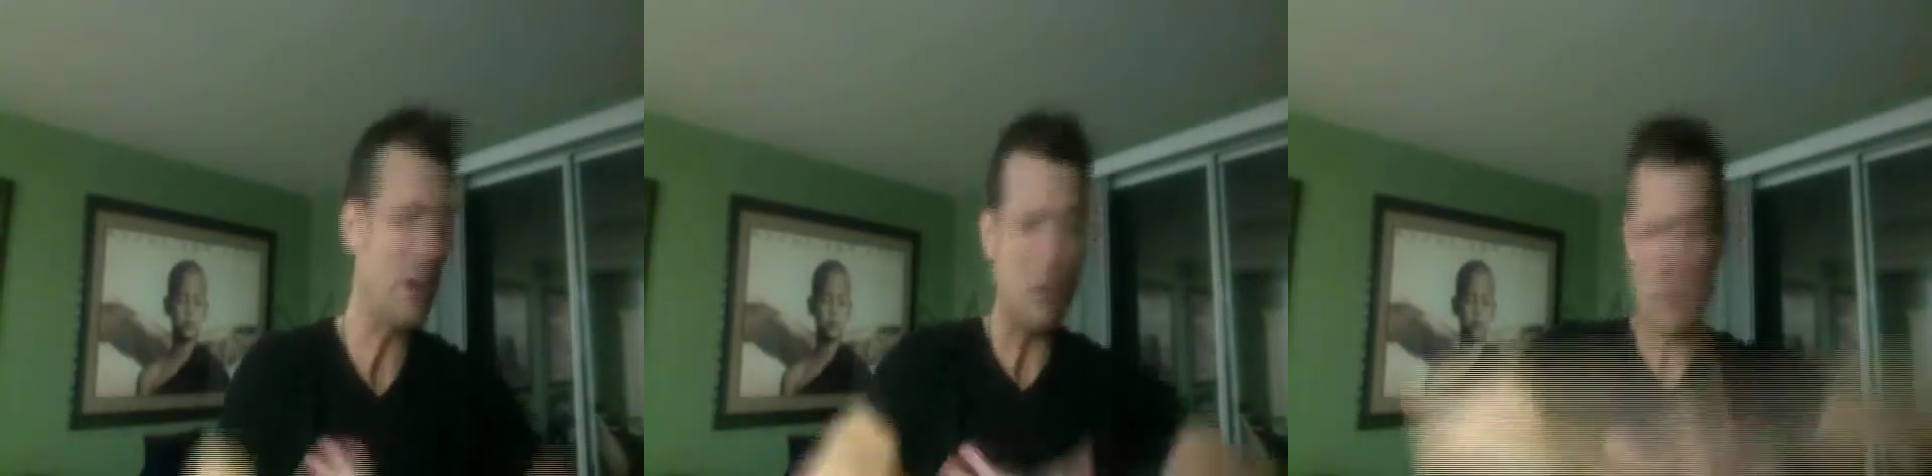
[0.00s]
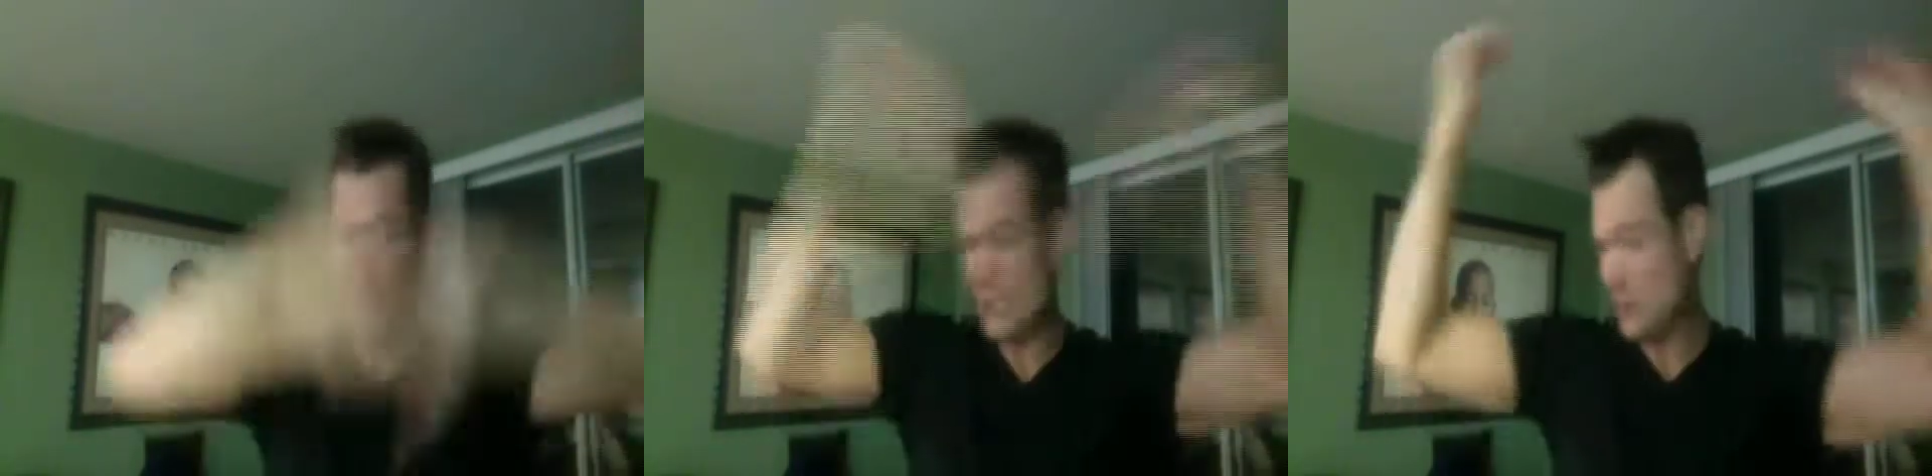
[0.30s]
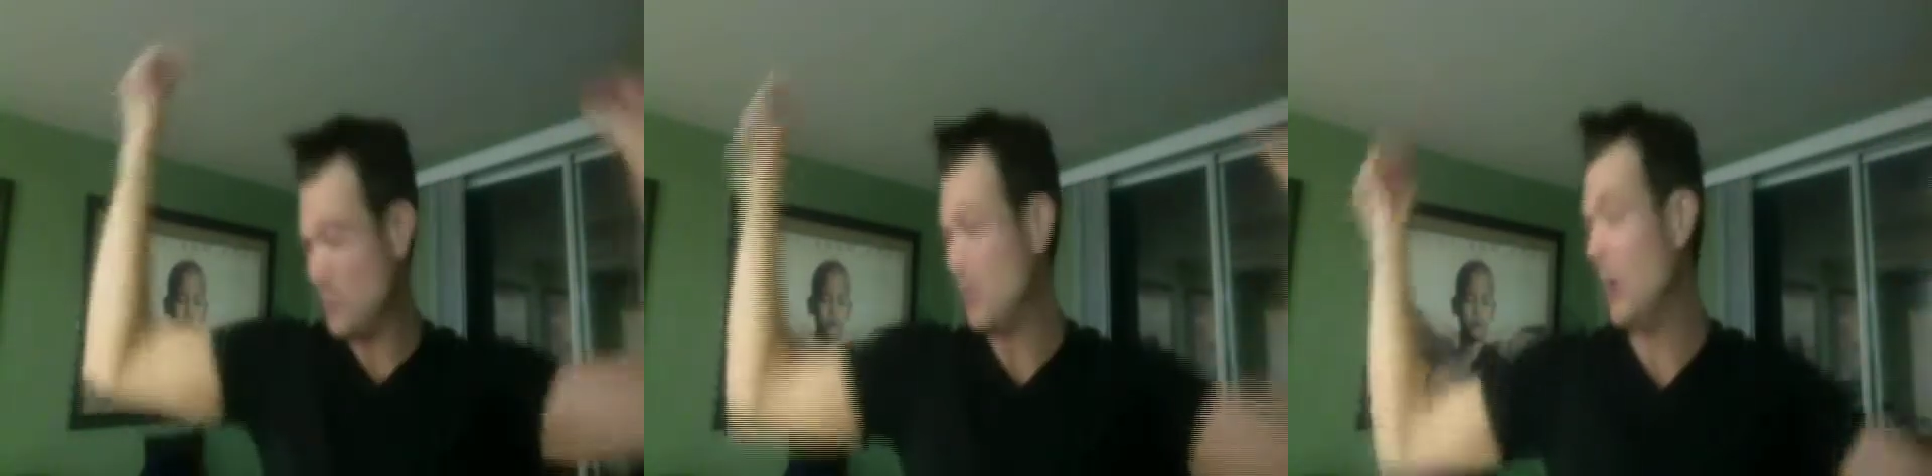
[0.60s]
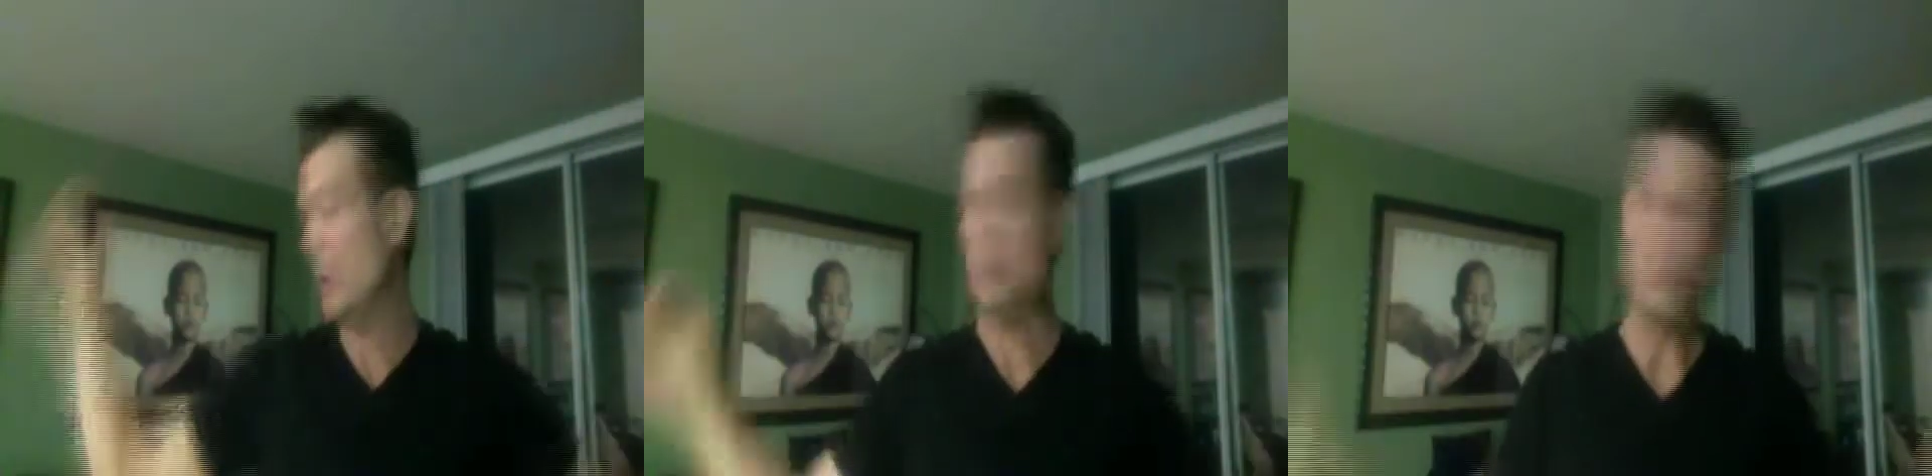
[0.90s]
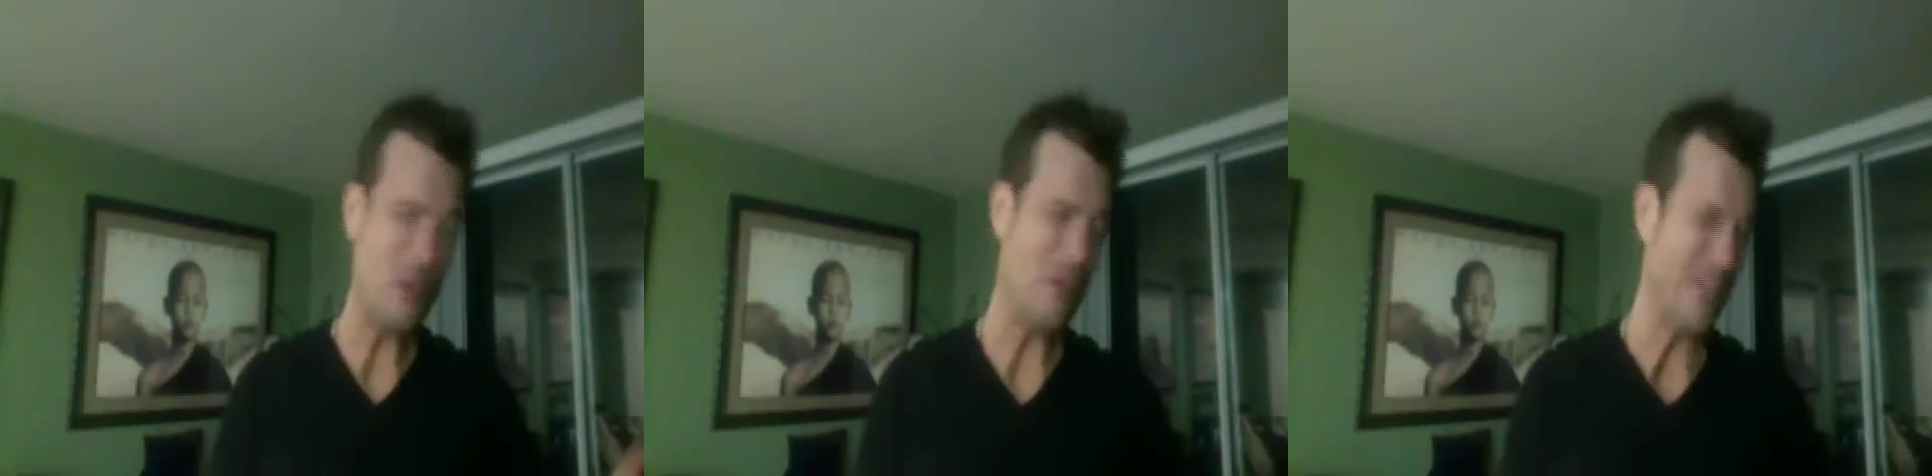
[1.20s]
what you are
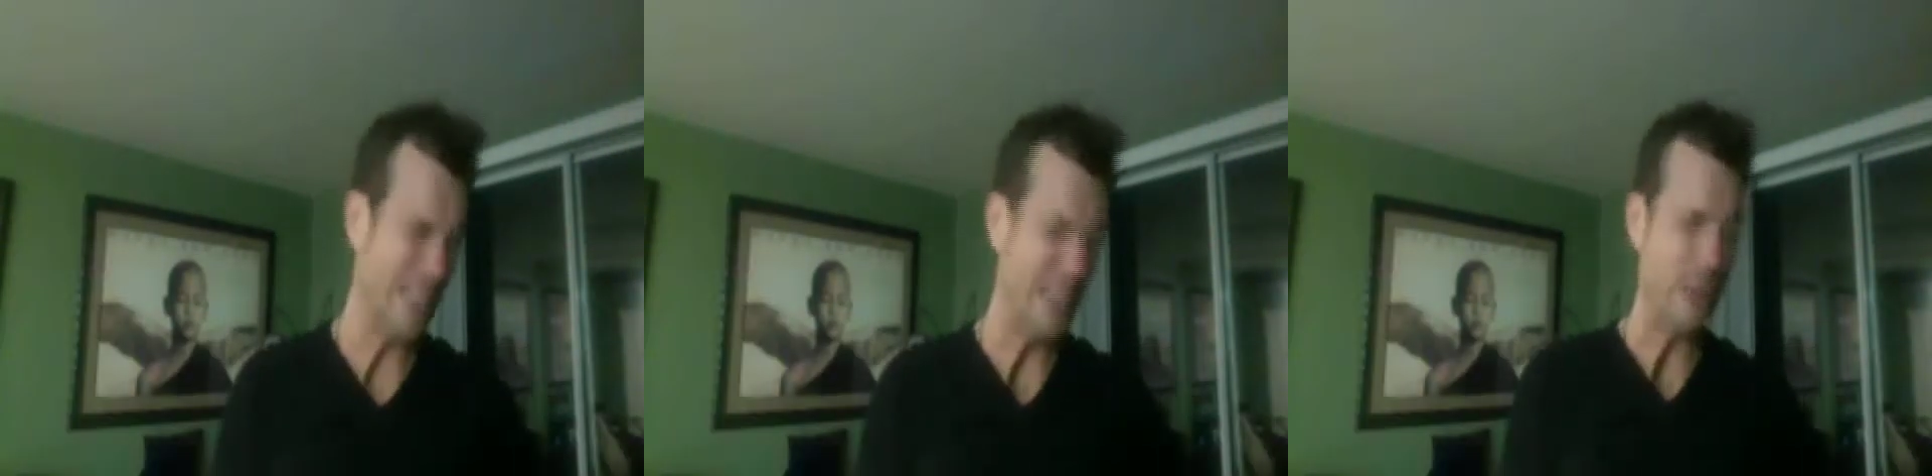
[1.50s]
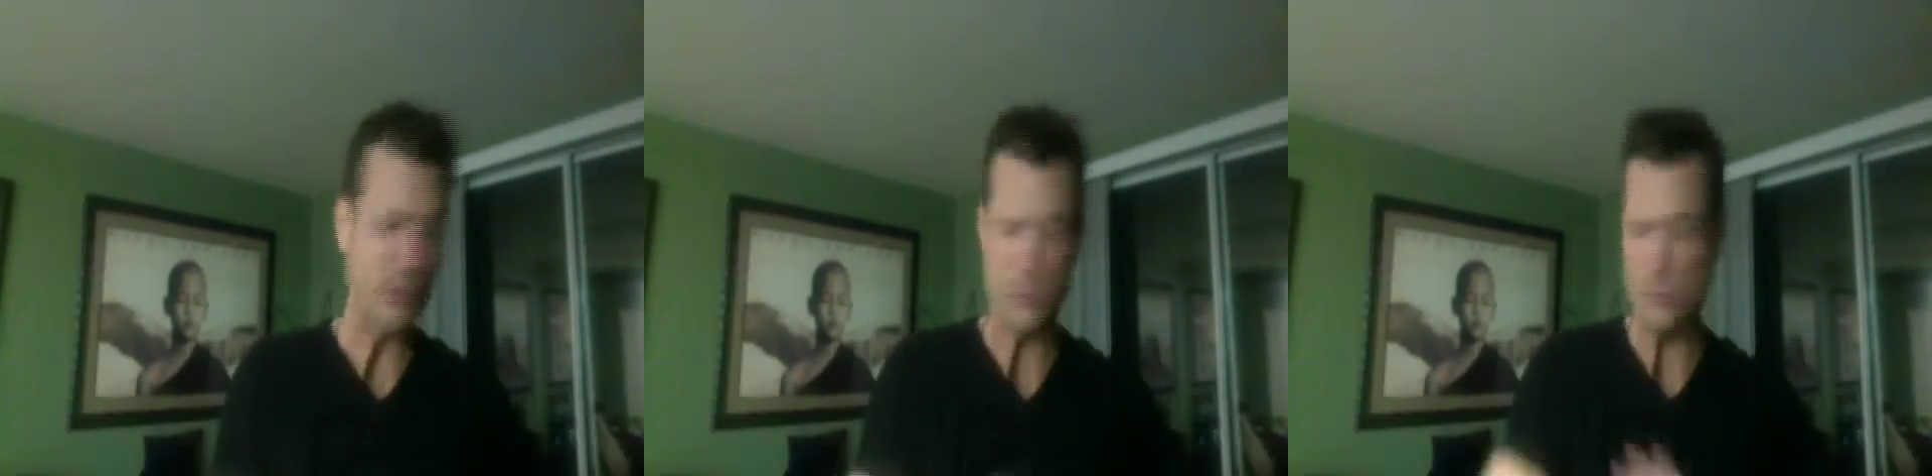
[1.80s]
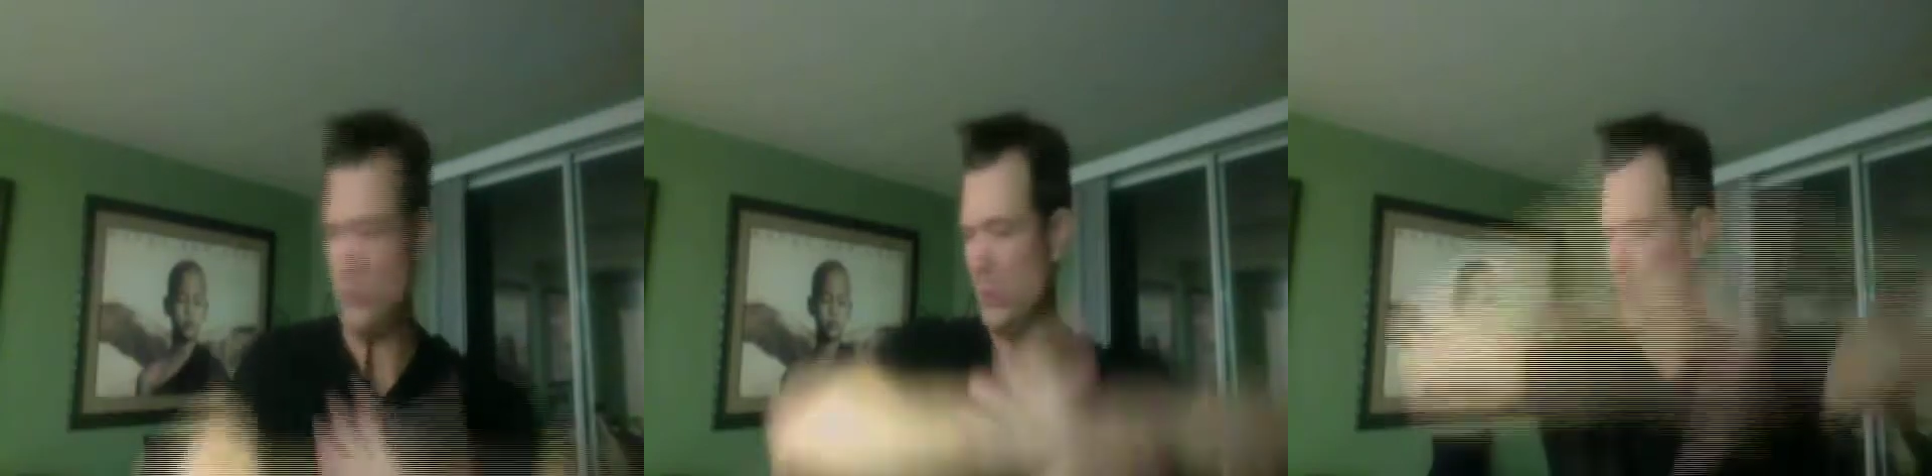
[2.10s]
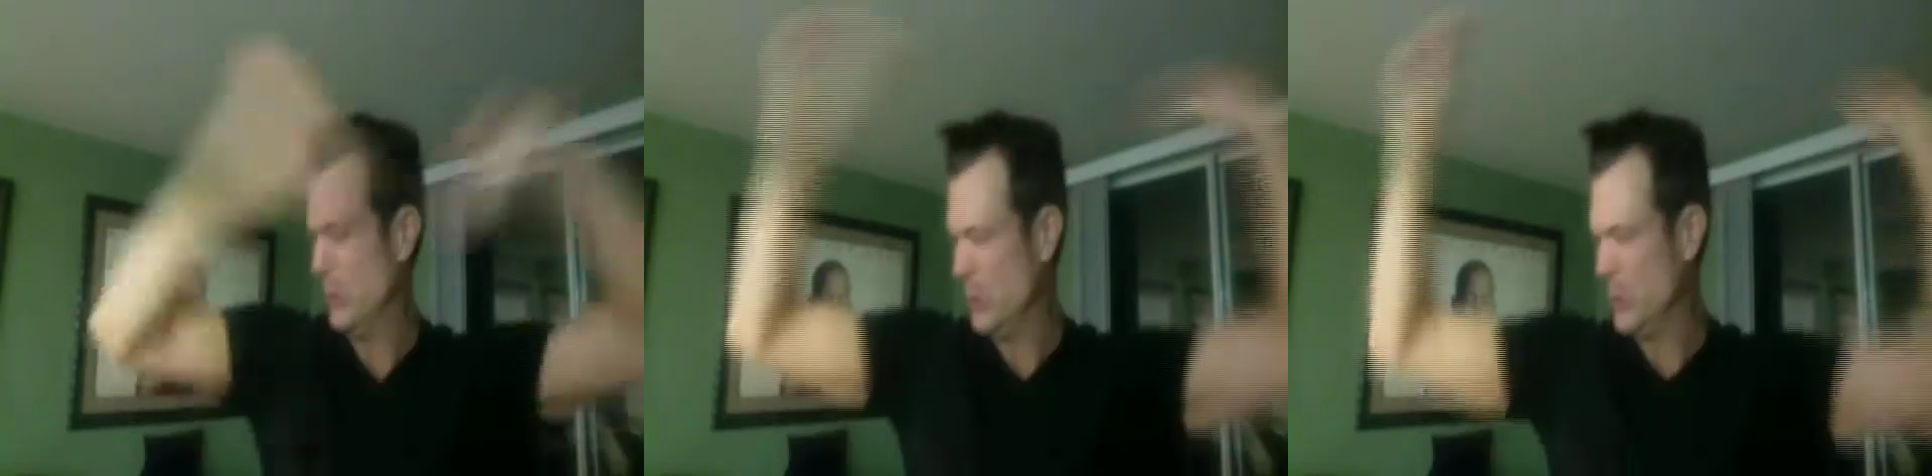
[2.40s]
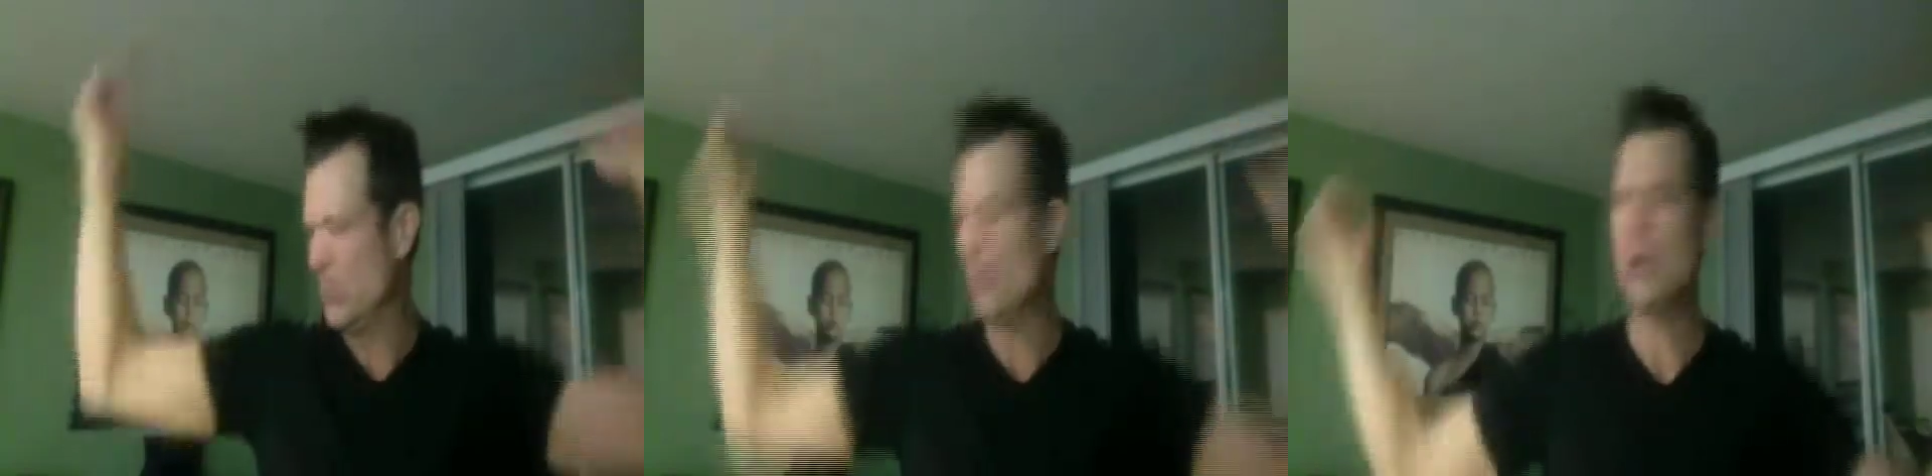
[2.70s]
moving into.
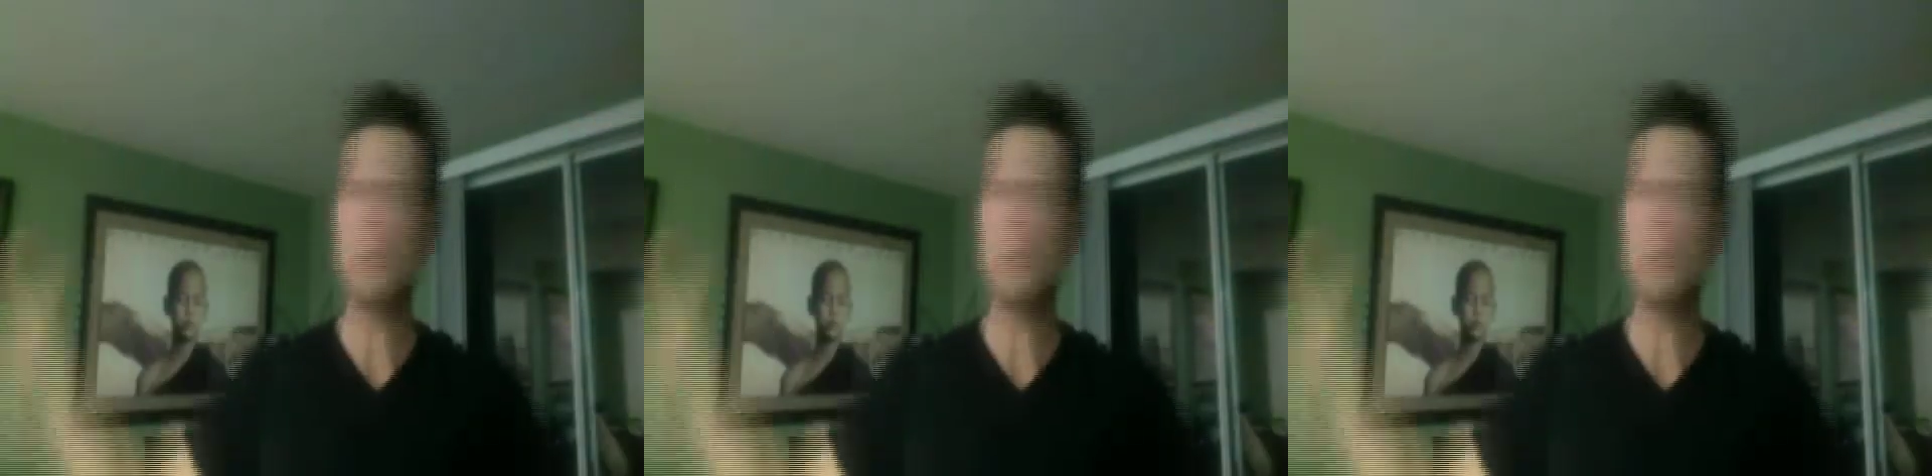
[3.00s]
You are